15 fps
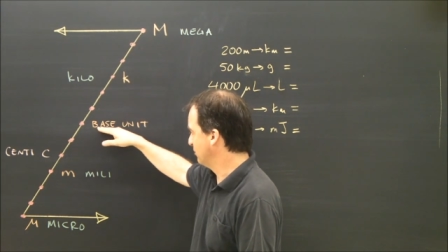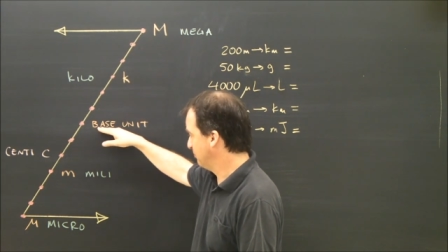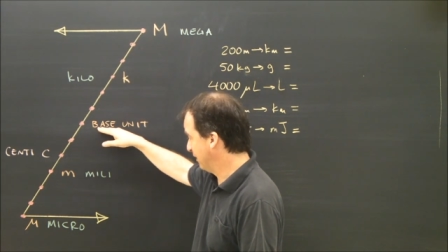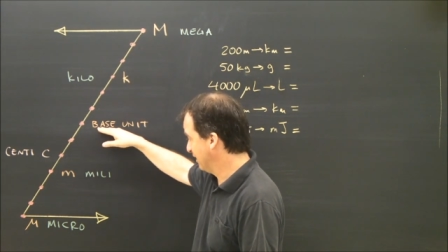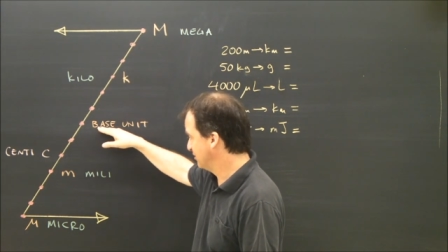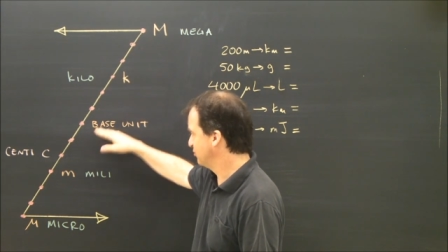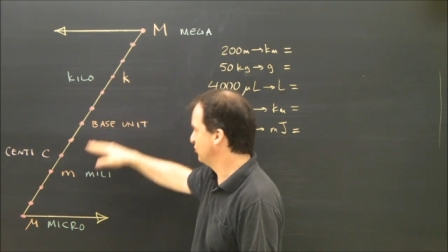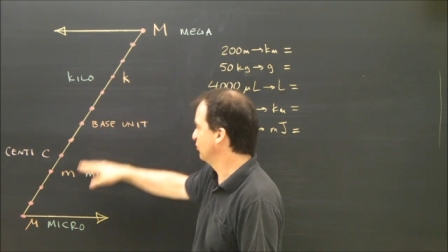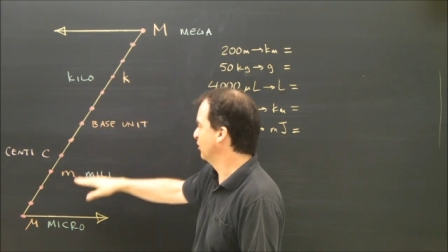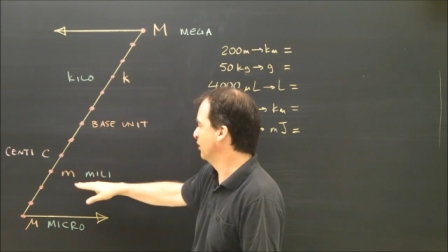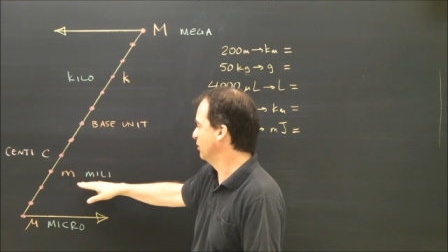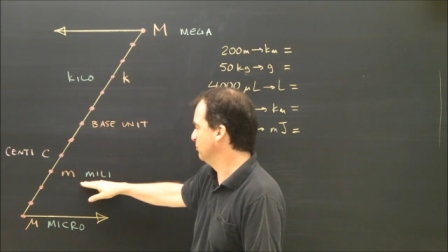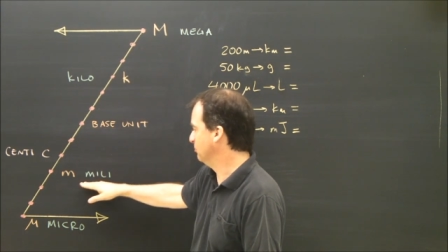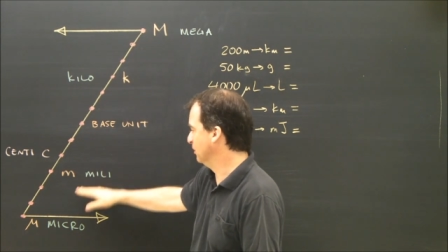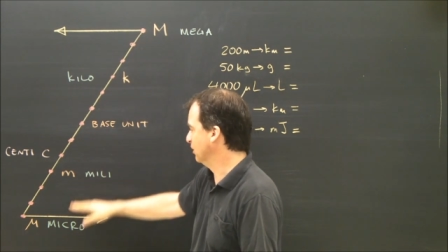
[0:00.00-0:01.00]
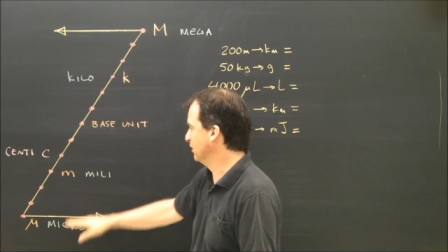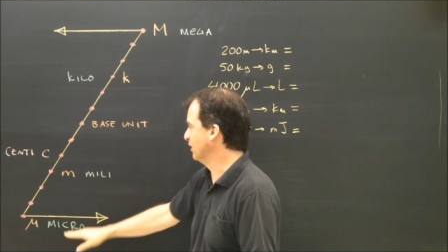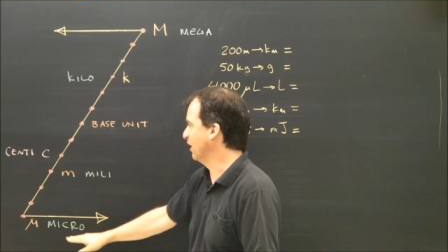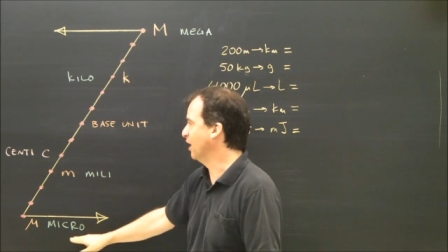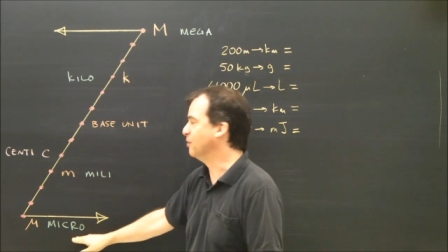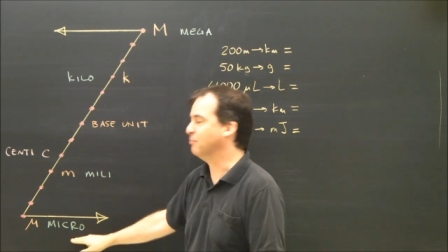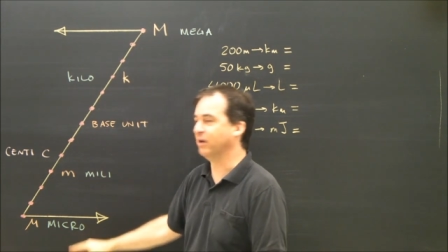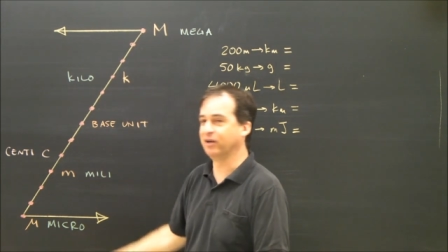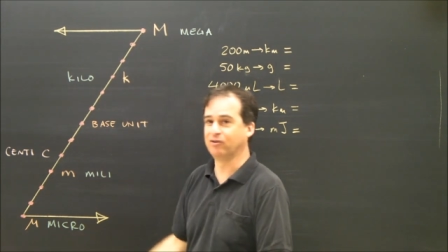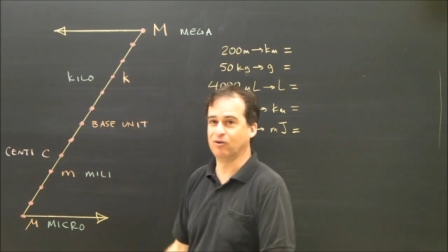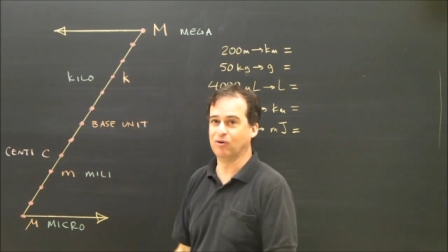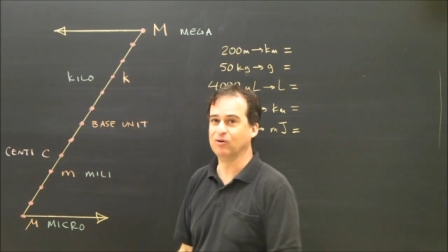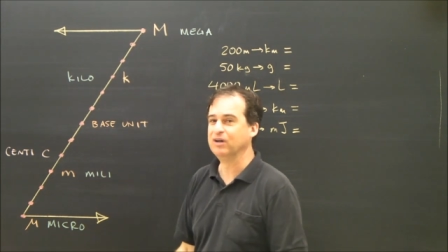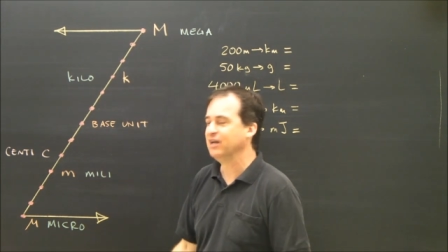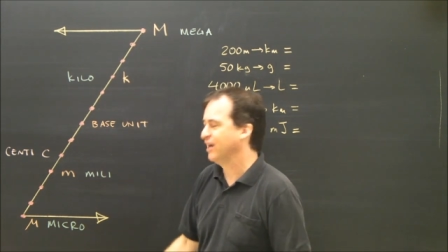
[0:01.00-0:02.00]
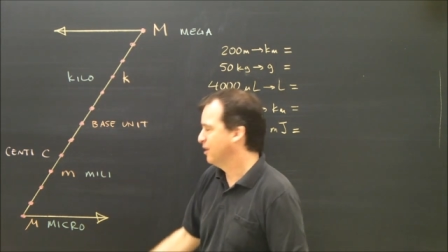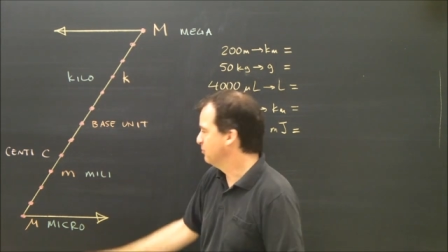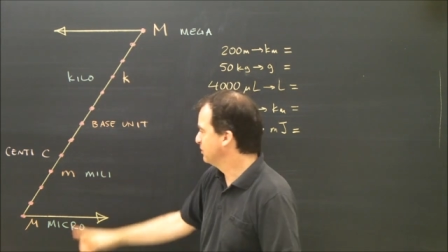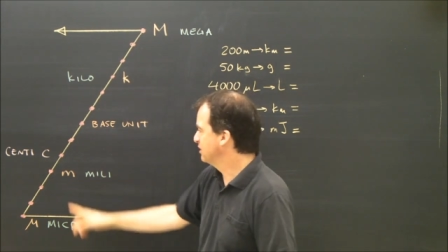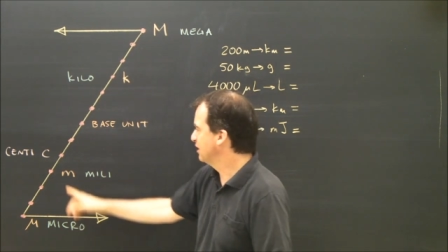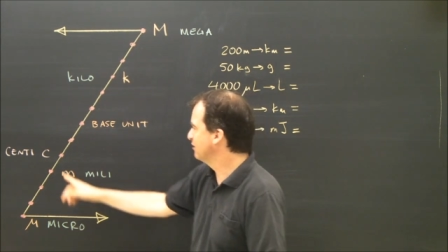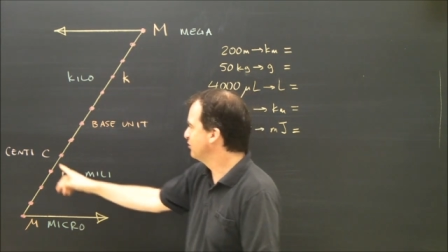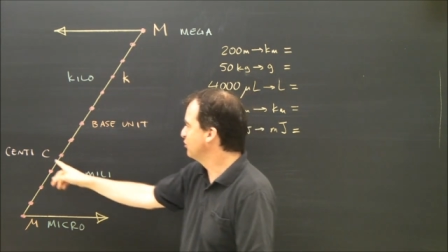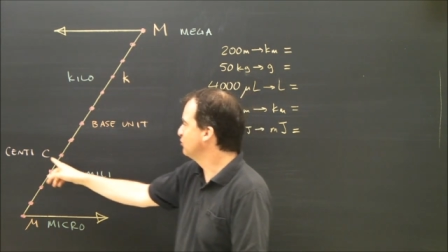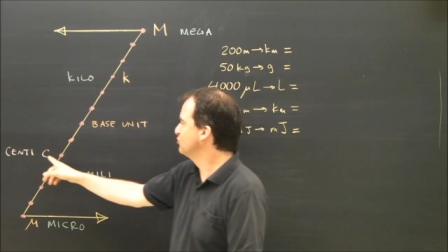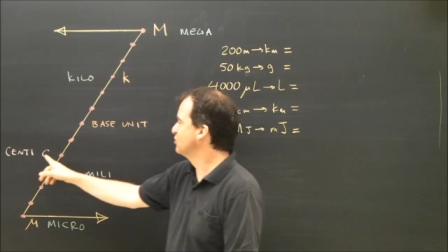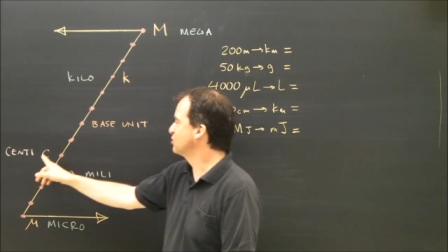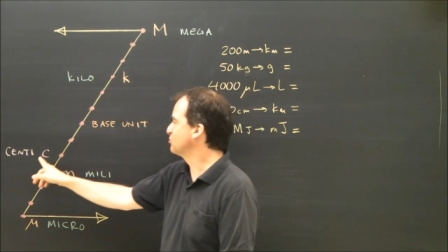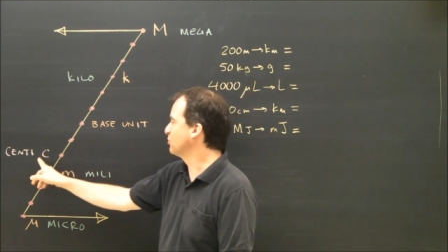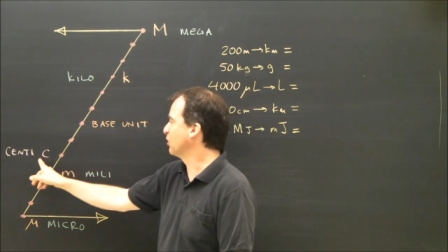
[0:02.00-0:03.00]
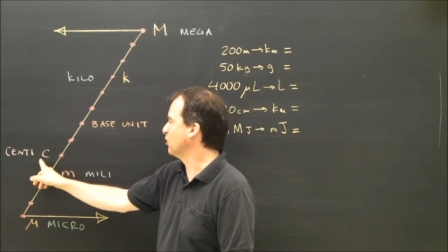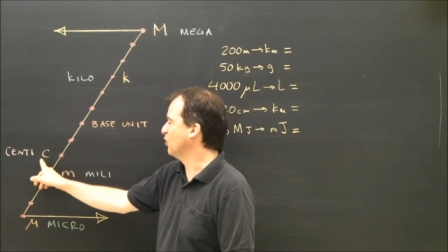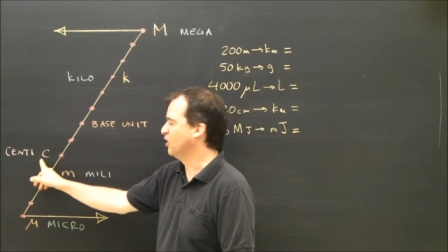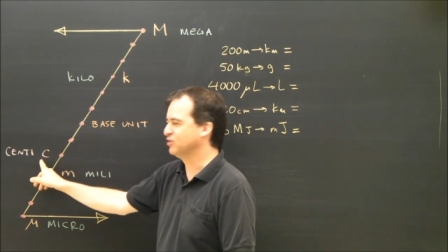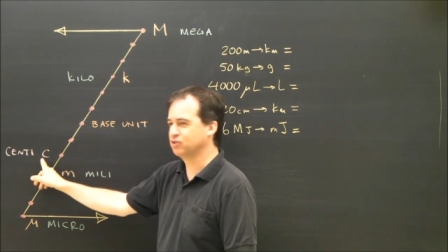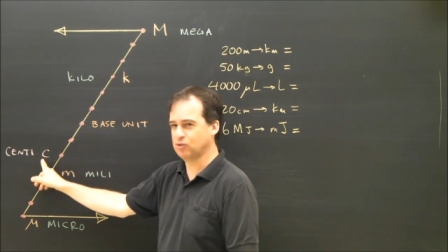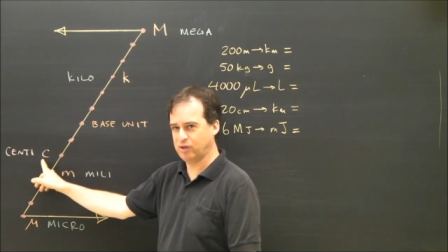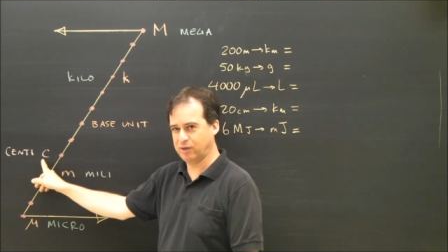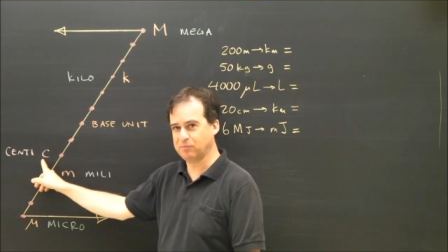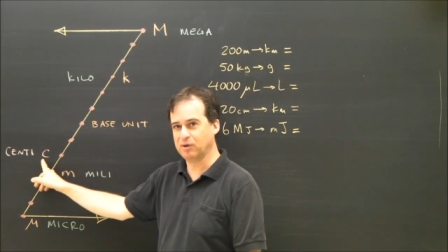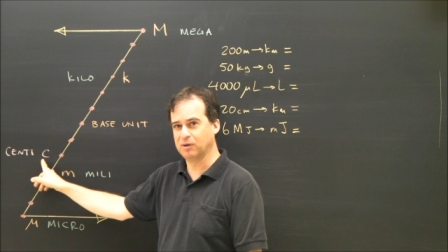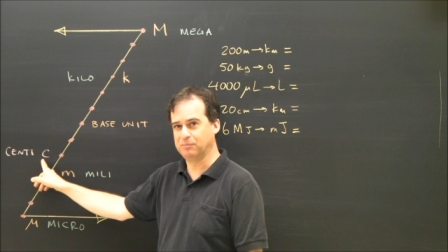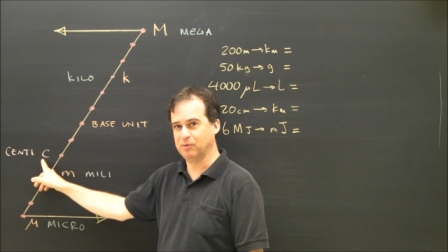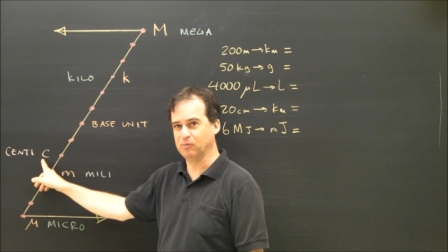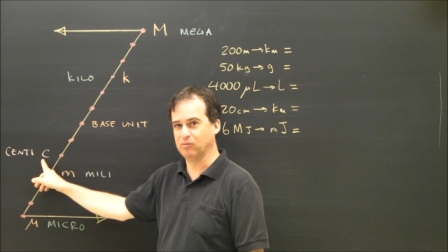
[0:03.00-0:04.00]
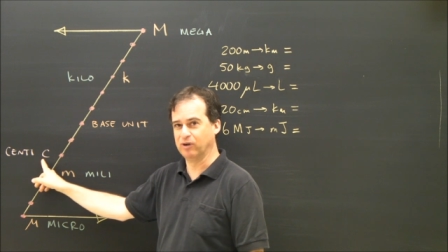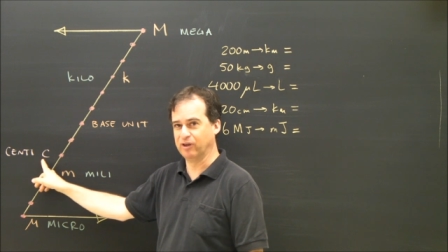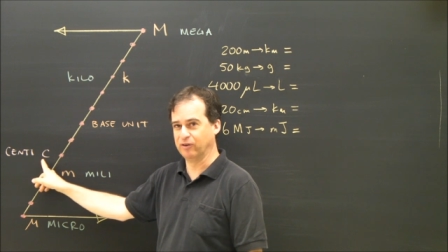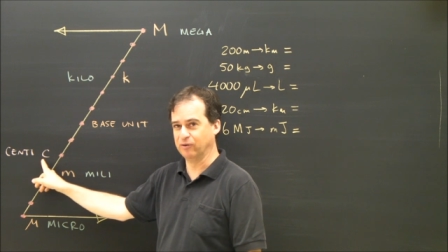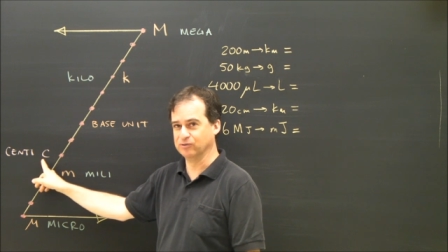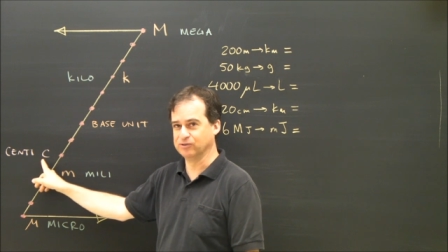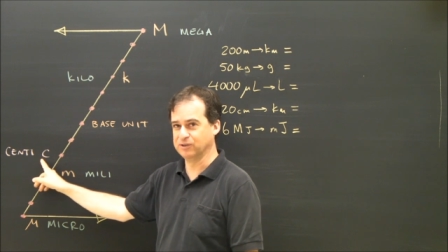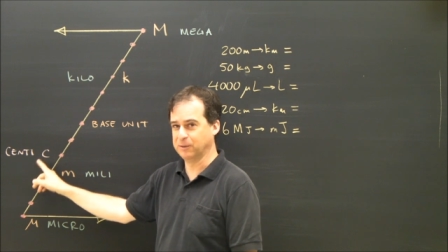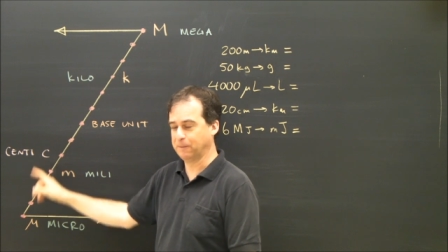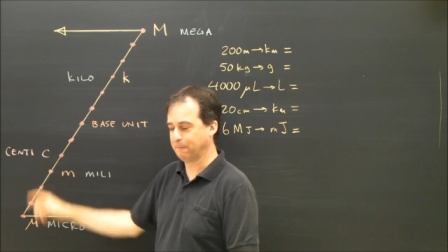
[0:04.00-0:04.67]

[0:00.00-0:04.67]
the base unit, milli, and micro. And we tend to use this one a lot, so I am going to put one of those